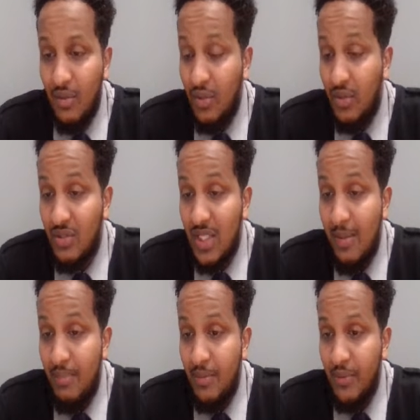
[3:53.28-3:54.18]

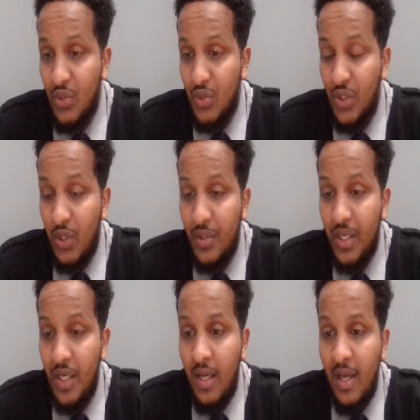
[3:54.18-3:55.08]
scam people. So they want
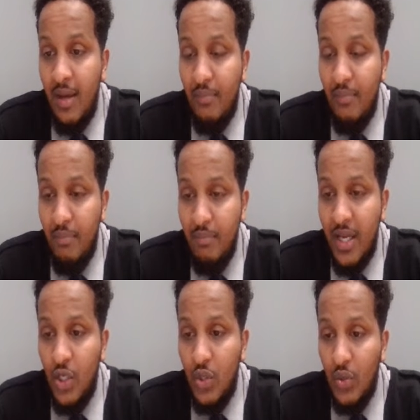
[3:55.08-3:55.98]
to
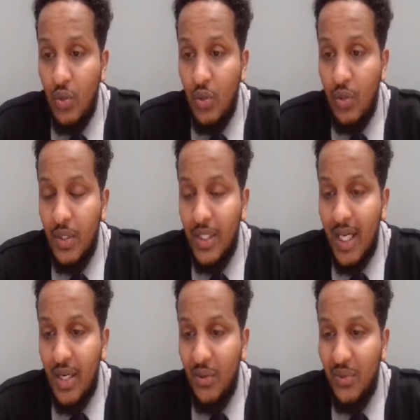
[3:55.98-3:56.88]
make sure
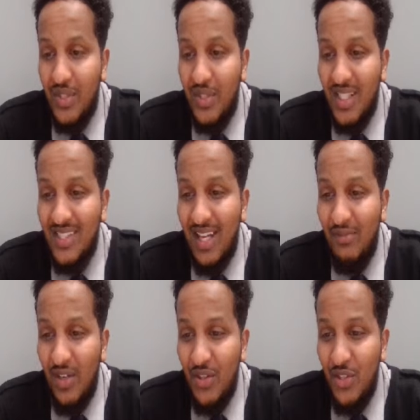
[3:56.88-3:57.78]
that no one takes the
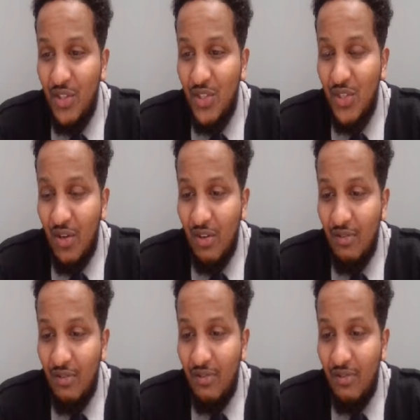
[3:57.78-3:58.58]
advantage of